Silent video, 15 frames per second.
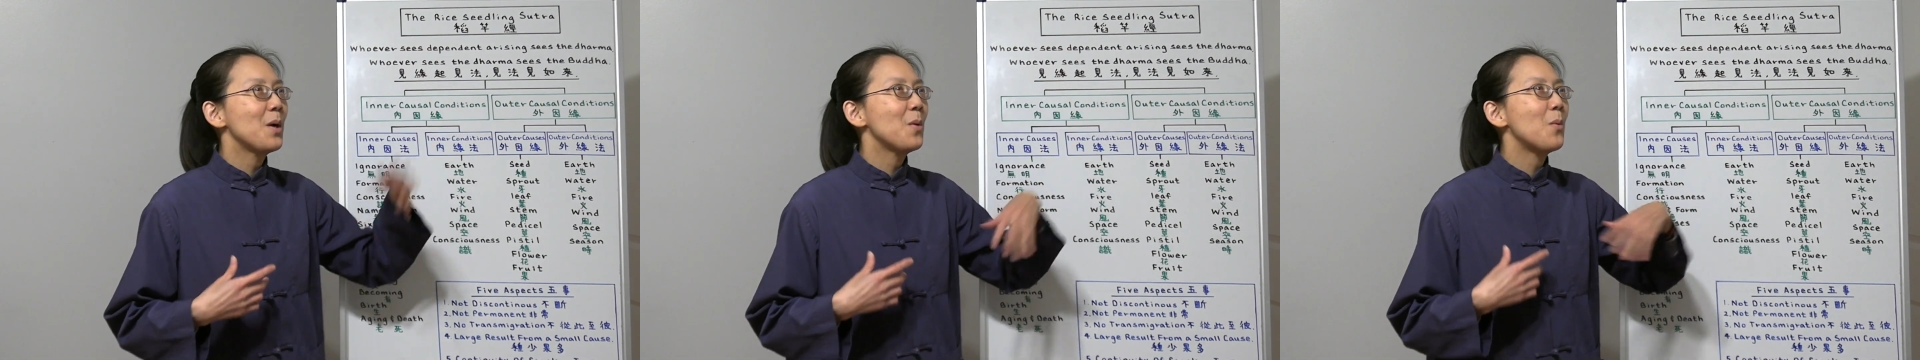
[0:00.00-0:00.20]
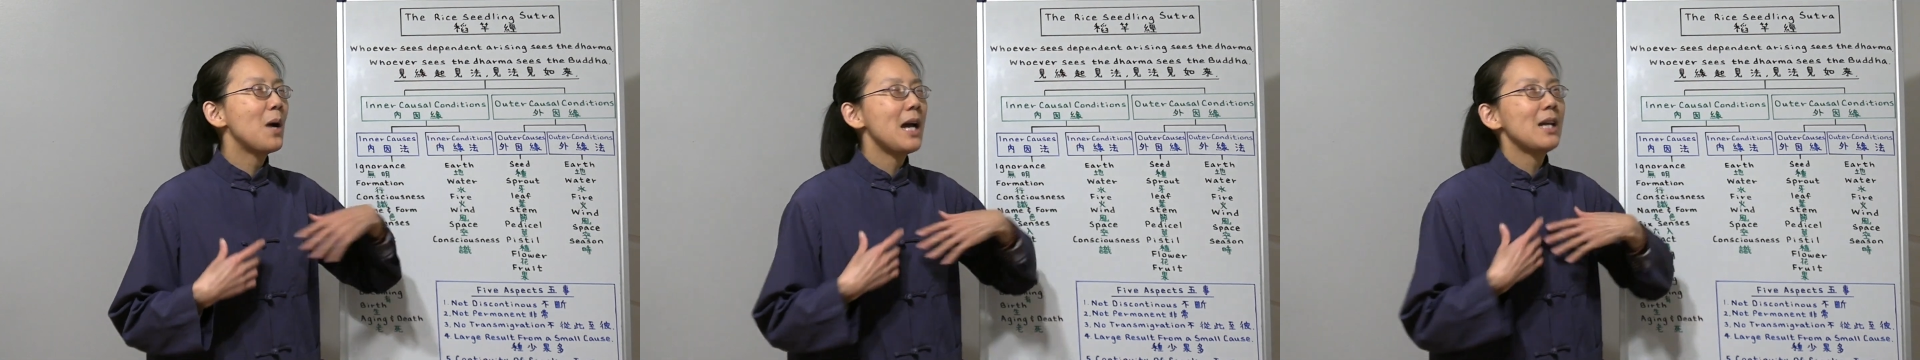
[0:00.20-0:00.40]

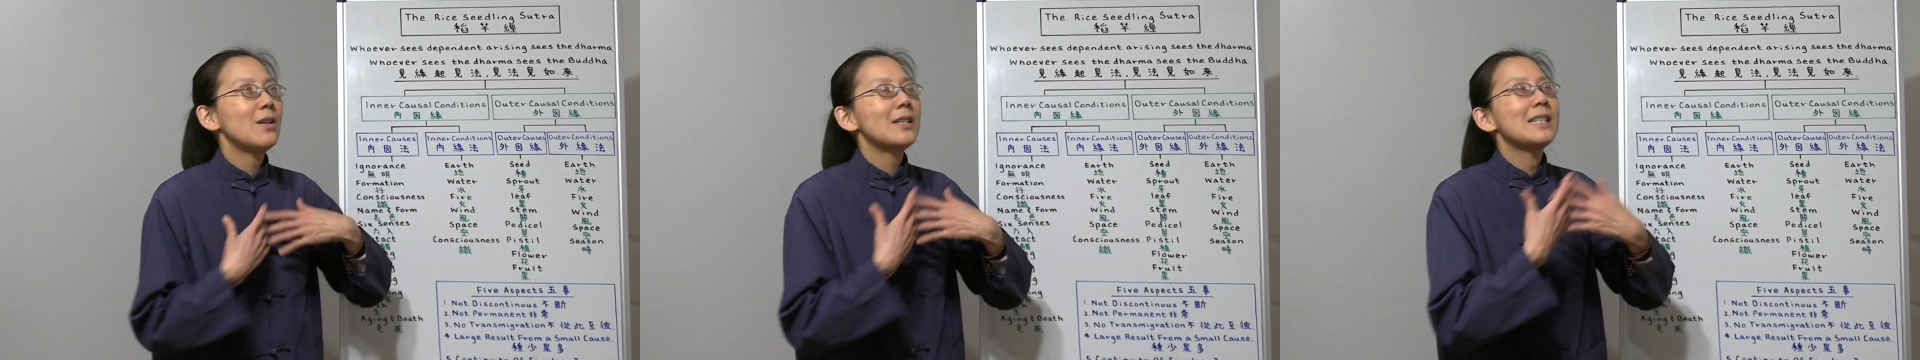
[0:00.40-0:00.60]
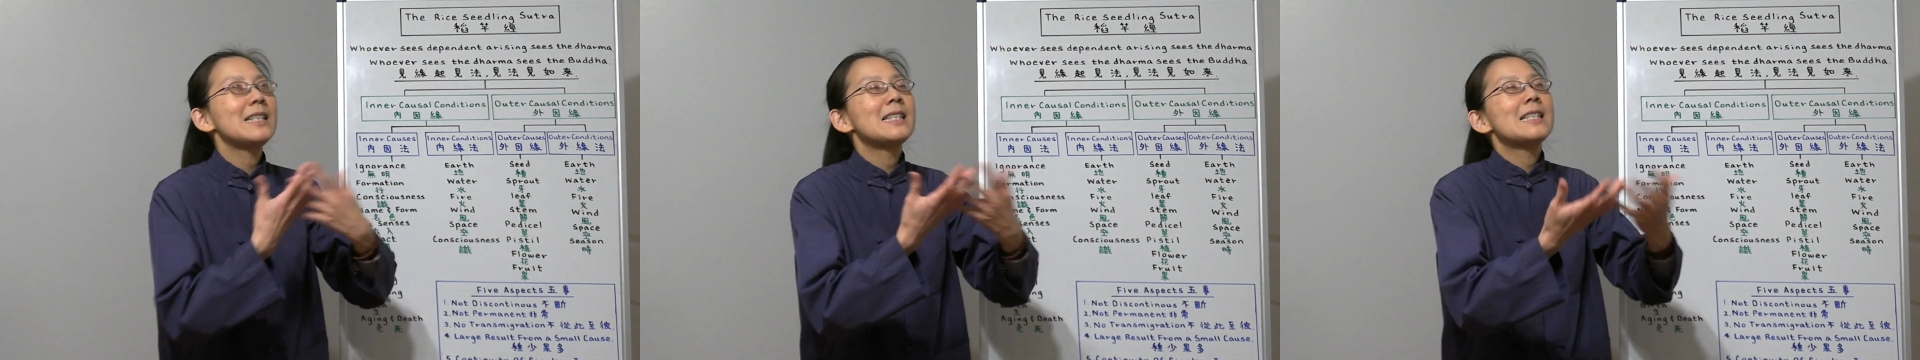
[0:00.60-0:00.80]
while
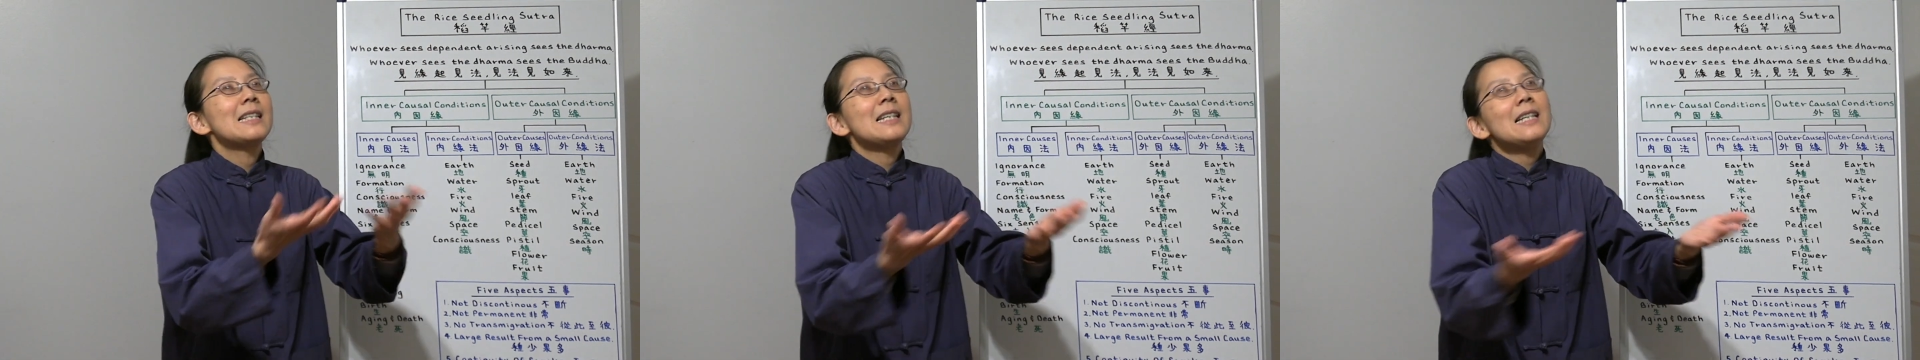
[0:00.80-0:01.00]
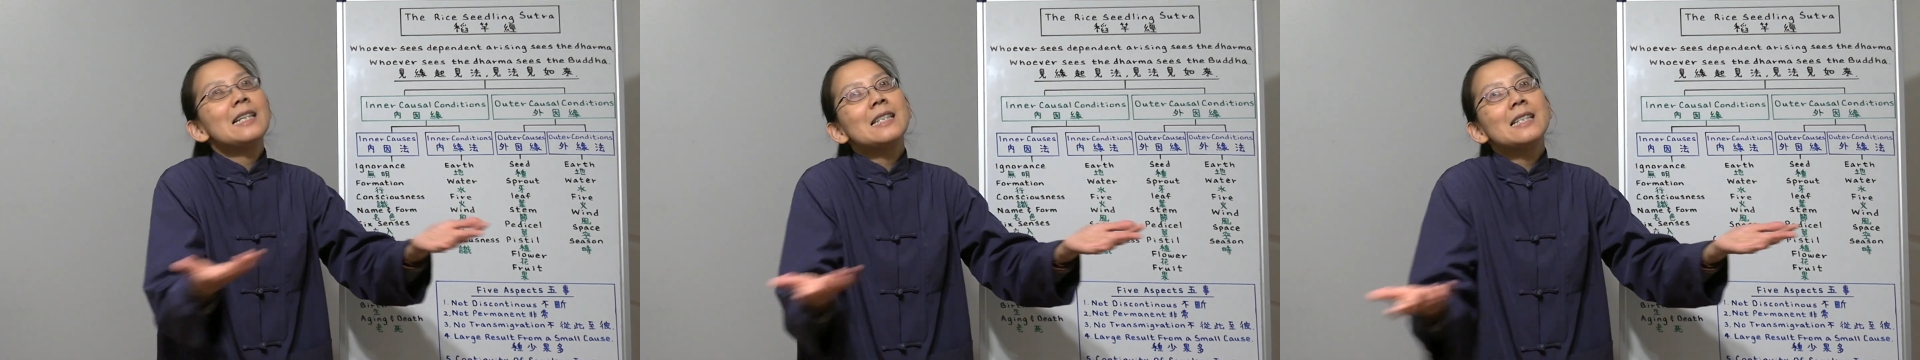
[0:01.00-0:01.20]
he
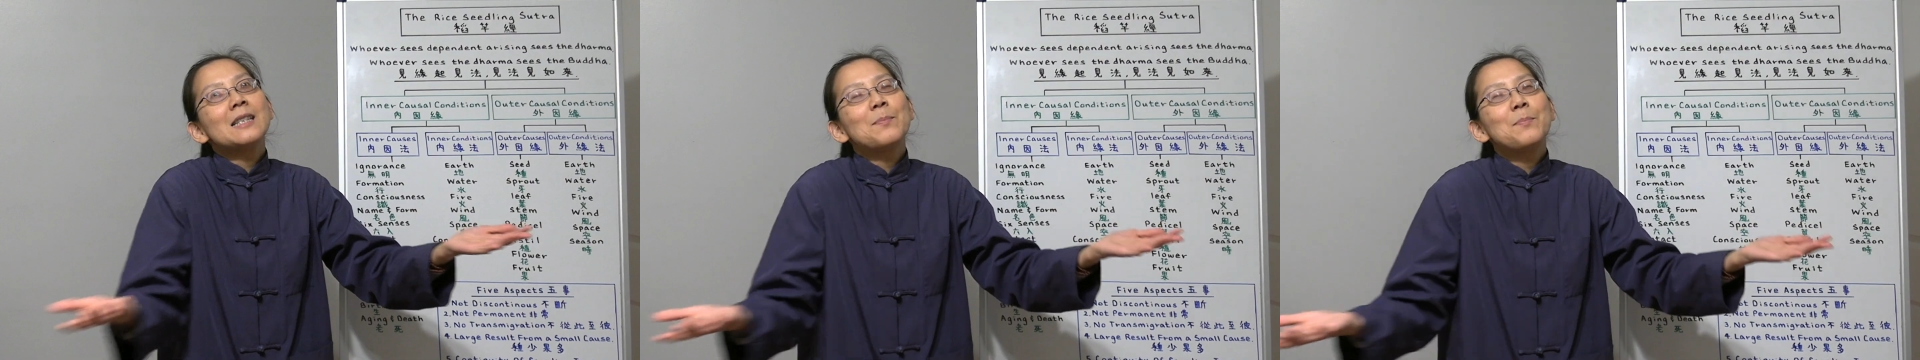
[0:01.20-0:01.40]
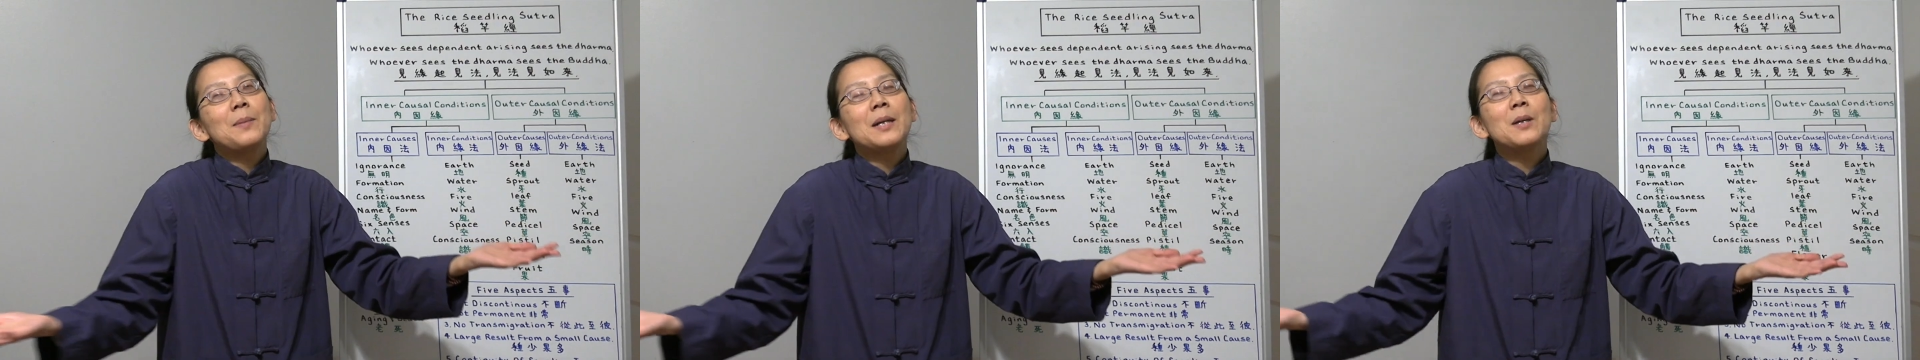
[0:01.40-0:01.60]
sees
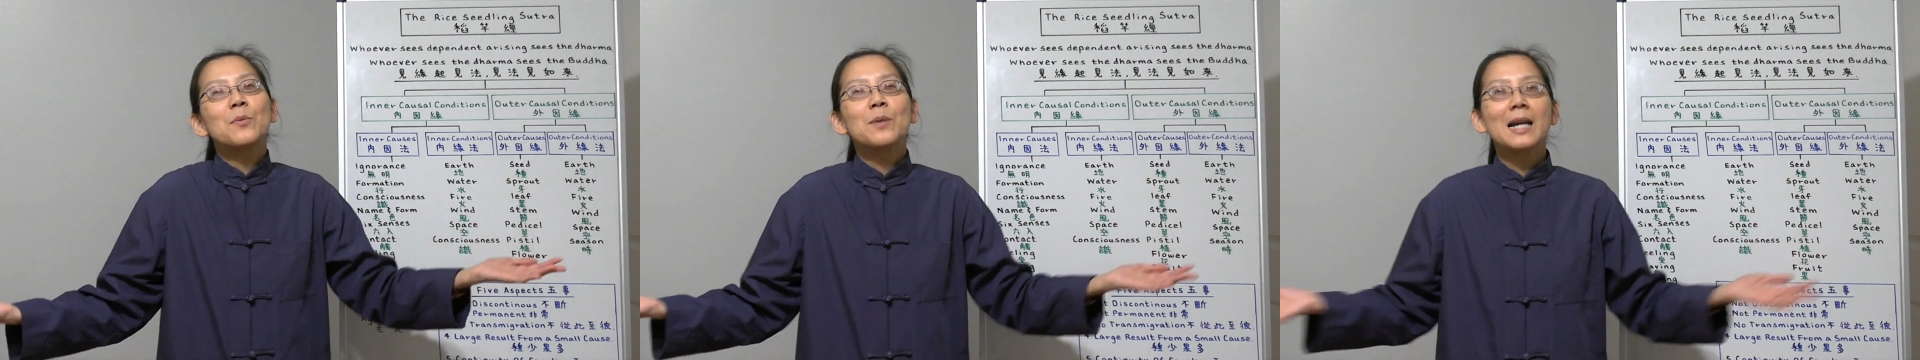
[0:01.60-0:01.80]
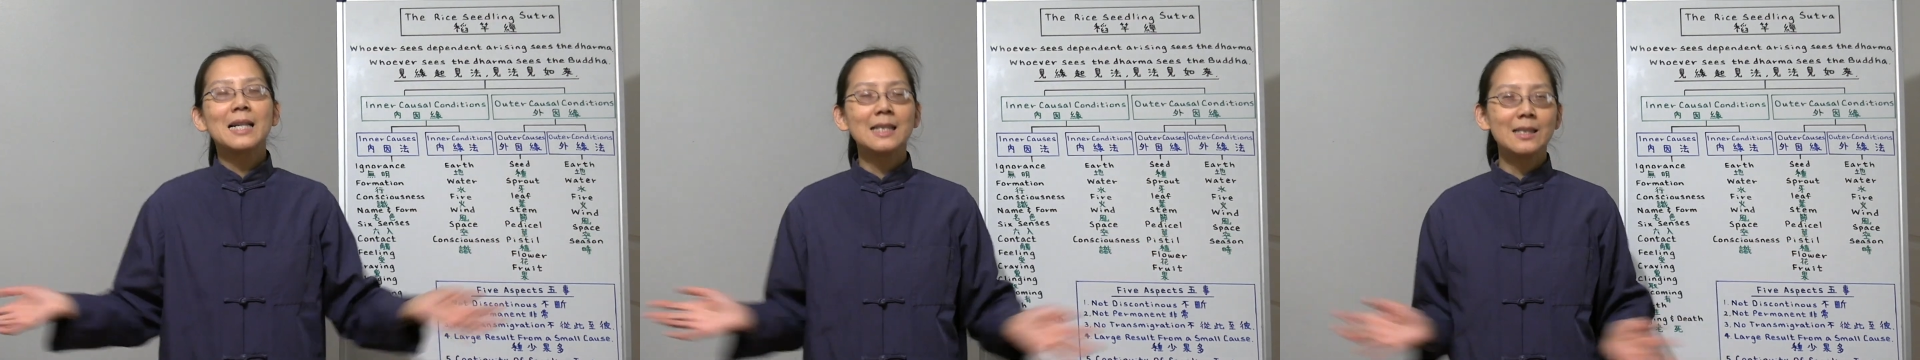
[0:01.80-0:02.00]
the big
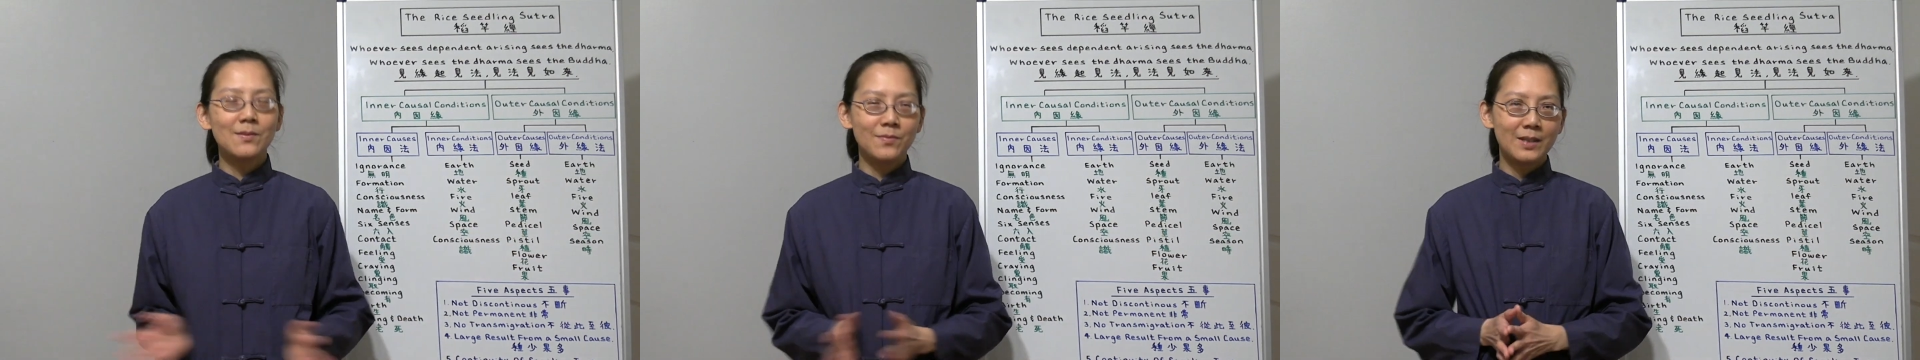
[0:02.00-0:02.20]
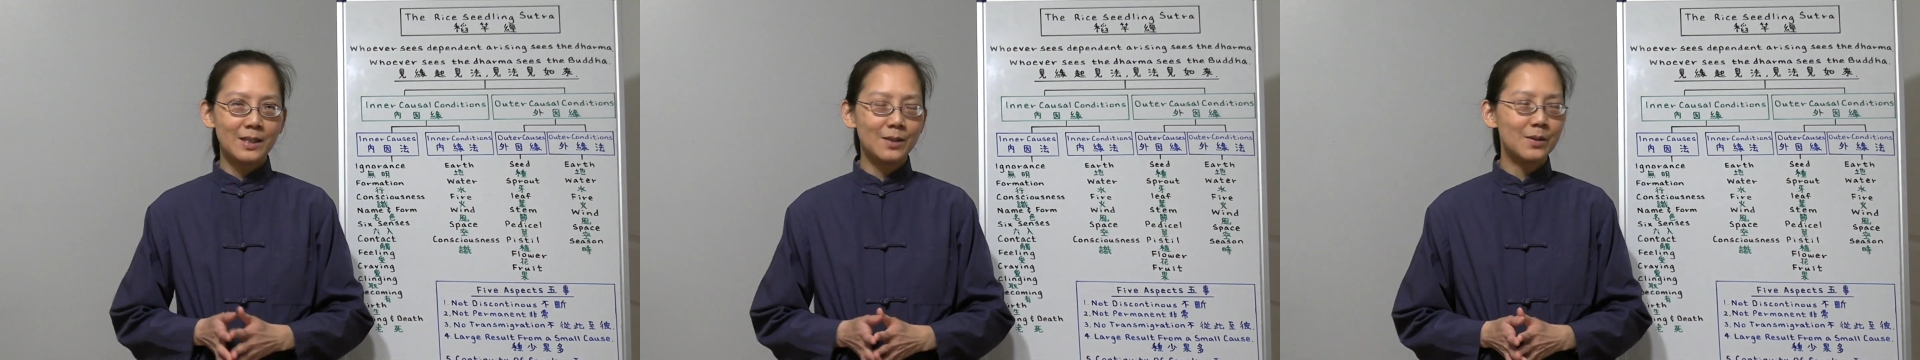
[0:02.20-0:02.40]
rice
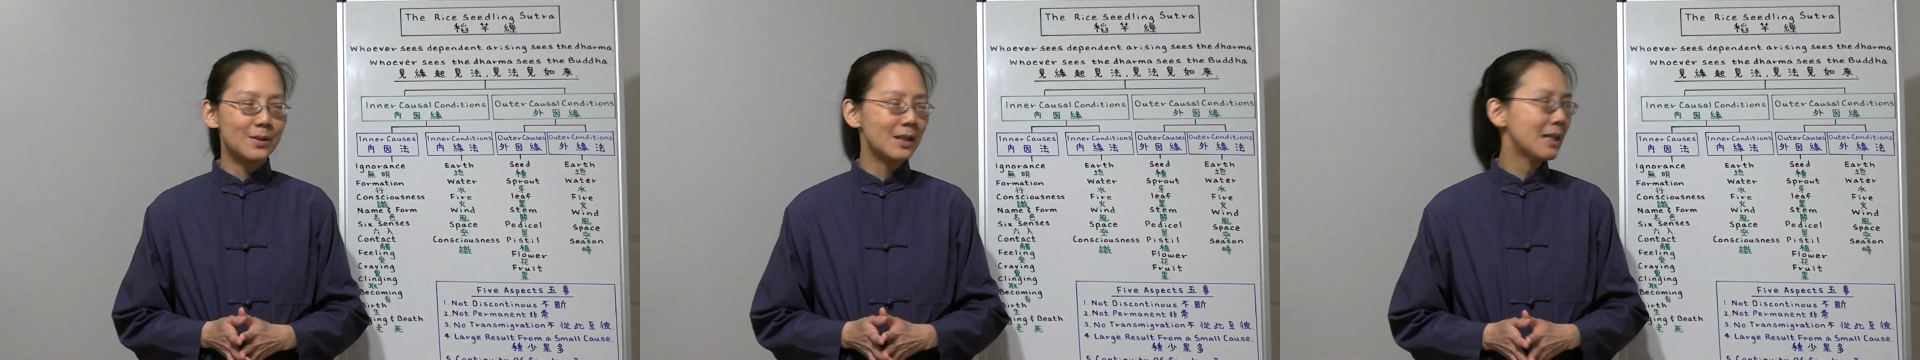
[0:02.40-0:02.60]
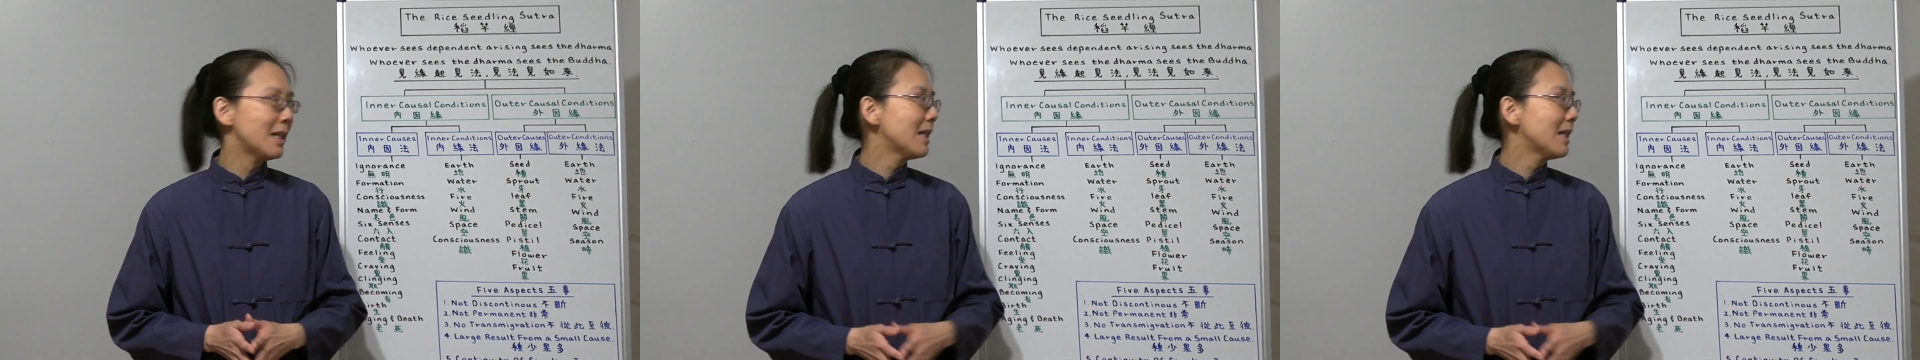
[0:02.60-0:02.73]
field.